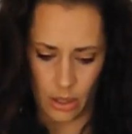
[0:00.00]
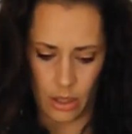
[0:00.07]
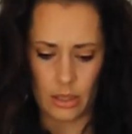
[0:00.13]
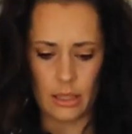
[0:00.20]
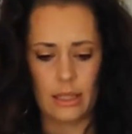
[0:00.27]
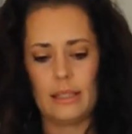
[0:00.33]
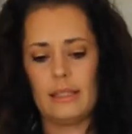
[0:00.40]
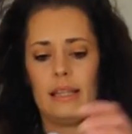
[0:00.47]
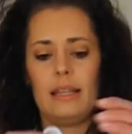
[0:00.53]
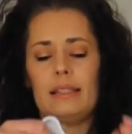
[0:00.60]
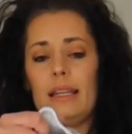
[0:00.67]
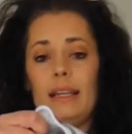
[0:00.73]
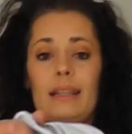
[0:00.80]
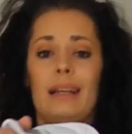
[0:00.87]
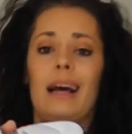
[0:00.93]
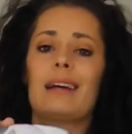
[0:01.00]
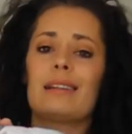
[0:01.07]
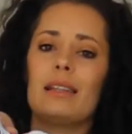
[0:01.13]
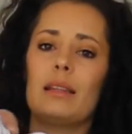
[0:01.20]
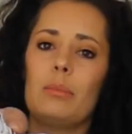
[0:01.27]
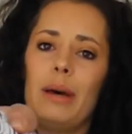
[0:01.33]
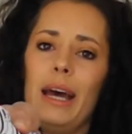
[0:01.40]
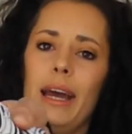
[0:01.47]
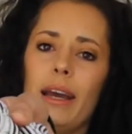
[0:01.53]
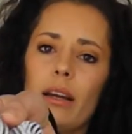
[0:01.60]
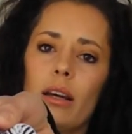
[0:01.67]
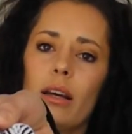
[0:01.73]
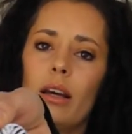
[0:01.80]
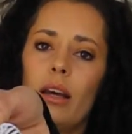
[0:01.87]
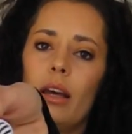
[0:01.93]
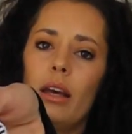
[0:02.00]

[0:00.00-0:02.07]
I got. It says Ignites at the back.